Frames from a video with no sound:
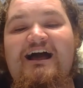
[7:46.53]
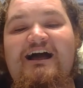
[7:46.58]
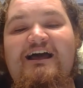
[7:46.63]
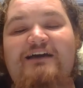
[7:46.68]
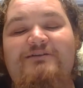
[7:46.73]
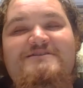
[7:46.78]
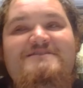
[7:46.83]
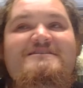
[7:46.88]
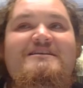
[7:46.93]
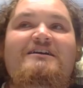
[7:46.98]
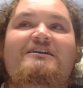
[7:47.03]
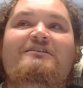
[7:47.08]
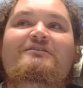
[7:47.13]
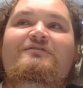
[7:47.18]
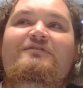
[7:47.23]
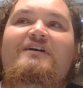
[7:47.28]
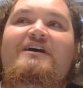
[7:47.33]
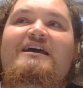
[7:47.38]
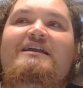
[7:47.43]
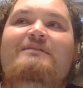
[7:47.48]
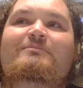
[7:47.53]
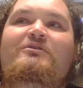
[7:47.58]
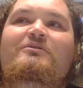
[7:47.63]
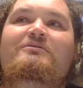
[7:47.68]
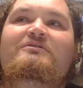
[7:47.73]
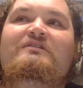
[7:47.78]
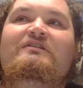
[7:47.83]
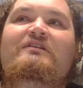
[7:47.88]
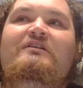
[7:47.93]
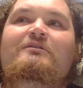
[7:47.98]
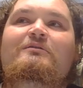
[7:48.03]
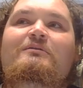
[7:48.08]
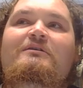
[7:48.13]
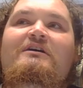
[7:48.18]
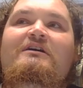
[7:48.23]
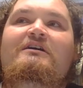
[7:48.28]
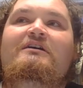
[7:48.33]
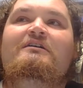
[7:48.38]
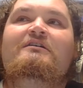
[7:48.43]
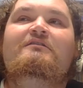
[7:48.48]
I was terrified, but
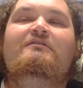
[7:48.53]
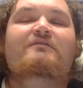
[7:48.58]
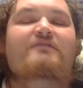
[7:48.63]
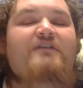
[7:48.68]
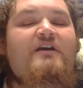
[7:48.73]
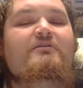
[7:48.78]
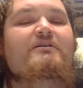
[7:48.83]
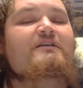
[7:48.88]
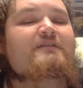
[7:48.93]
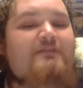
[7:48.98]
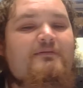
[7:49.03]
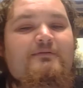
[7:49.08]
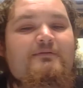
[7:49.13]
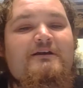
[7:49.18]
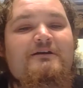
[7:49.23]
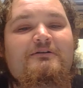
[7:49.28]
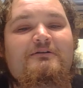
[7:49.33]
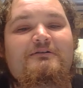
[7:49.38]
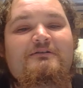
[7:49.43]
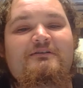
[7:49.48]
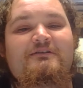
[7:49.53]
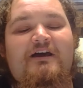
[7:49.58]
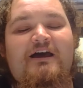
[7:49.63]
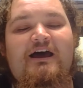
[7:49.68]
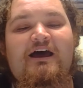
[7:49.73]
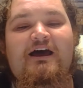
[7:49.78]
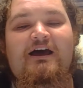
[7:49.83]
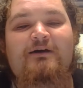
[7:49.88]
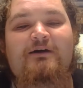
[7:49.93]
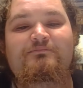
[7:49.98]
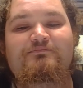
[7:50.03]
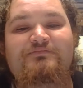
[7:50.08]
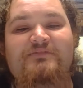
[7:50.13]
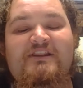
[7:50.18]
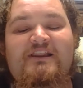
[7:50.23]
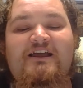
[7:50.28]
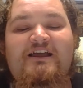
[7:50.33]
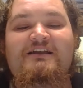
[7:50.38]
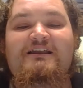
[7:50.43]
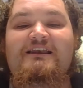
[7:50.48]
also very thrilled.
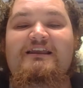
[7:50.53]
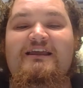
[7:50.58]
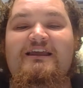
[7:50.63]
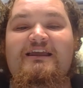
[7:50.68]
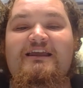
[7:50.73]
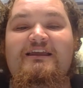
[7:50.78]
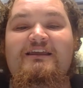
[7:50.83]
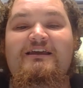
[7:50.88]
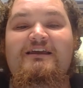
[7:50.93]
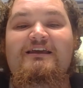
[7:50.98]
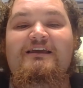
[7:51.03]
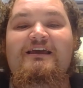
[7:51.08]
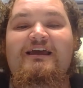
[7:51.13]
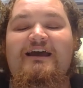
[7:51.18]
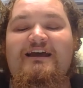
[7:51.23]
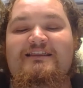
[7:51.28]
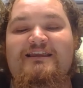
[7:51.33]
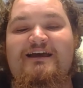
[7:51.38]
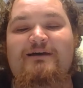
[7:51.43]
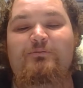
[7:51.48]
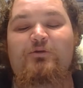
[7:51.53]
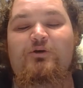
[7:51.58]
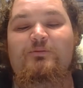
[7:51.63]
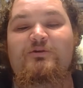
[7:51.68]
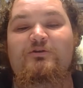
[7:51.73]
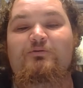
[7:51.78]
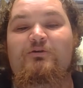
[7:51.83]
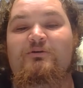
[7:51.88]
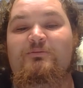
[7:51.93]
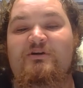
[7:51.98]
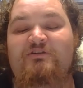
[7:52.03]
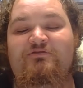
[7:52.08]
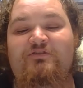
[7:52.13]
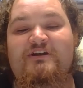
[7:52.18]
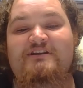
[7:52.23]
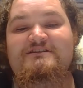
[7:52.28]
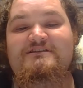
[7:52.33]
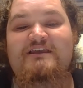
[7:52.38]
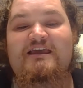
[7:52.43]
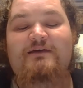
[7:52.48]
Luckily, at that moment, one of my
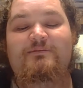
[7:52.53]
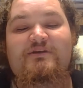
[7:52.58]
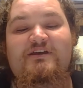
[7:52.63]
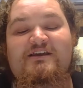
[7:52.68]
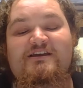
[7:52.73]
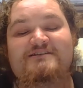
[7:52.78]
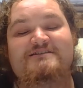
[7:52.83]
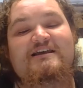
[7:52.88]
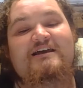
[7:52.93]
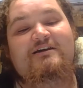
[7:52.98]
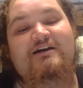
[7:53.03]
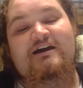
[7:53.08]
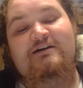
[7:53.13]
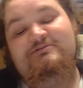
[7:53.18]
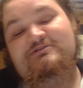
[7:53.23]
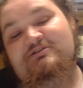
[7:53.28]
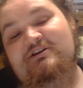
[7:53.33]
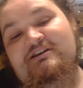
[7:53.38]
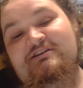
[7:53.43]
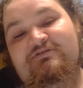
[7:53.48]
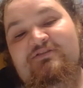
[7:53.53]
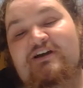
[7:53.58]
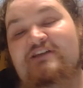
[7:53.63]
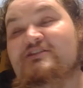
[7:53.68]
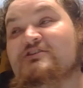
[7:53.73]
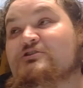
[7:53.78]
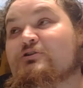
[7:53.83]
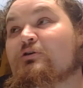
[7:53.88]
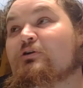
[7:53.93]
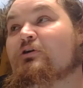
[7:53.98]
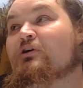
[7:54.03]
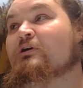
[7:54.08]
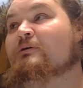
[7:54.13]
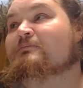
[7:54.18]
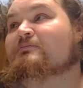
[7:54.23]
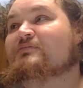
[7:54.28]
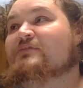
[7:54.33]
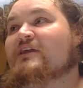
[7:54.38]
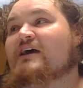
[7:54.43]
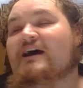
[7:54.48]
friends came in because I was trying to find the
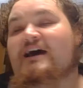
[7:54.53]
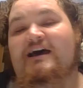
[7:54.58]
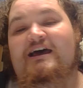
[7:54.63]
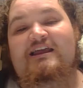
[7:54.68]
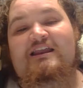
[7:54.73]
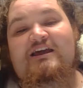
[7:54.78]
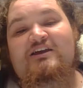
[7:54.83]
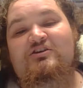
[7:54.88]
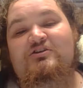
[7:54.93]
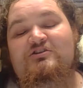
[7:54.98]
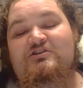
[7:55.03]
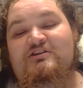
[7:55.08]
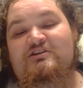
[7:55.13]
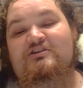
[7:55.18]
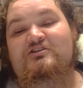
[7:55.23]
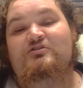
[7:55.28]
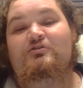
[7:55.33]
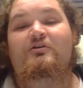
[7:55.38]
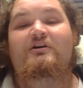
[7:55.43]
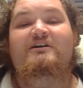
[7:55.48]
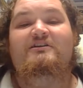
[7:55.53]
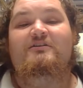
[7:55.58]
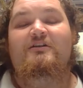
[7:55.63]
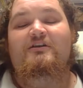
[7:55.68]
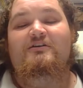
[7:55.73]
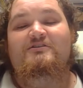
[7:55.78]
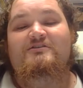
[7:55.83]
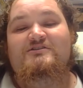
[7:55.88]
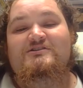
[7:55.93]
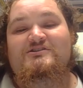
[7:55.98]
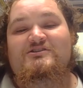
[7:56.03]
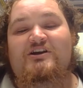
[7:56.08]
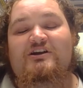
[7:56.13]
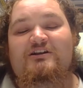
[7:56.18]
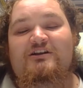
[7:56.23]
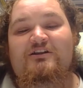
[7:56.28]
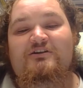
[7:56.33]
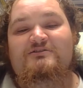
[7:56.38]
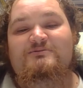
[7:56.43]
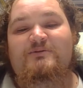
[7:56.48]
door and I couldn't. The door had shut
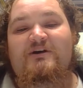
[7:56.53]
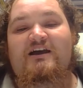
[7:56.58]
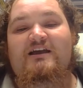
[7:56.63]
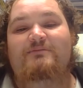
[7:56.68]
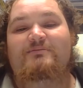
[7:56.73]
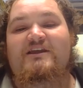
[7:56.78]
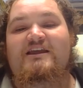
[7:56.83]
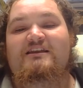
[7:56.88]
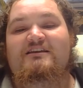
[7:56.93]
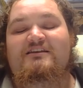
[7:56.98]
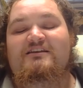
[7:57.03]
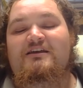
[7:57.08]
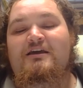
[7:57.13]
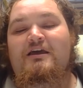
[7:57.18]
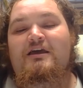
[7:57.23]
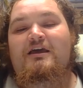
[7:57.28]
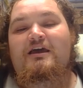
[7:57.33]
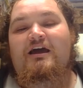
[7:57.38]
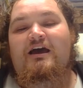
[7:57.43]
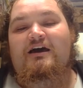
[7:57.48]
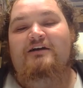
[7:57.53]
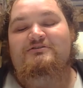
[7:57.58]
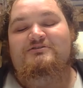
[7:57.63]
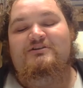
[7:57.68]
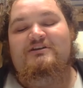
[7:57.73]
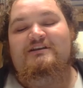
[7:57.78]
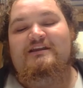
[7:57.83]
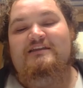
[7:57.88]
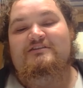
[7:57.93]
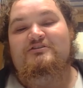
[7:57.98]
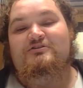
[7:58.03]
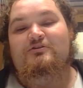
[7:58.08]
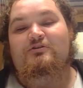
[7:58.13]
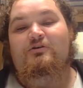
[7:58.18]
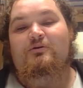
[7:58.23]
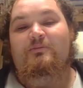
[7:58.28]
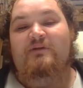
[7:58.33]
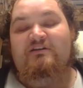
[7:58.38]
closed behind me, and I was trying to get the door.